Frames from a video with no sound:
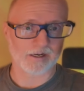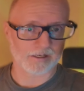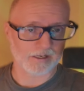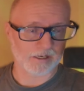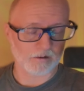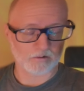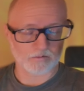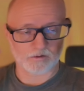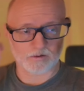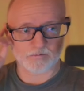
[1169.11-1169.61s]

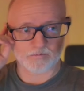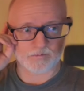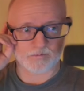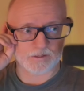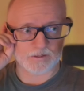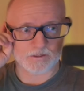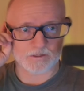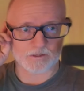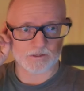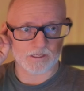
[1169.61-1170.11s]
However,
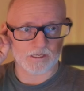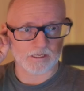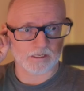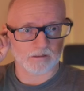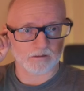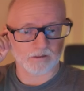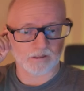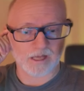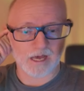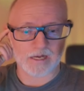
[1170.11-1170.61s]
this is like a
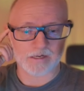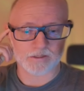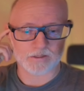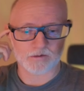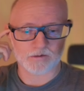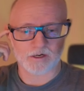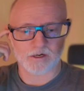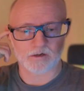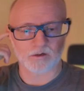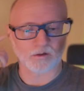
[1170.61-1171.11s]
lot of
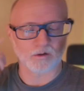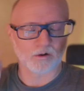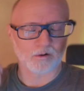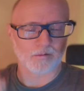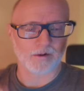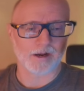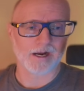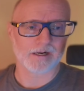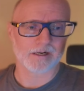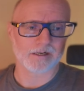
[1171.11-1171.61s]
strain on your lower
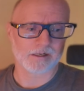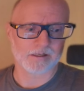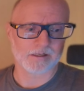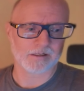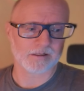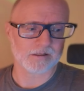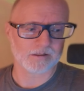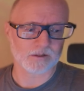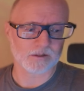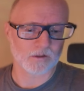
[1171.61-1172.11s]
back,
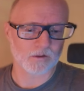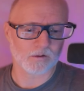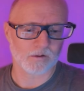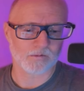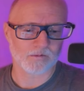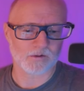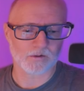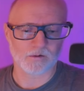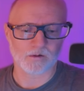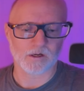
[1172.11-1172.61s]
and so
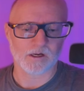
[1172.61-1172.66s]
if you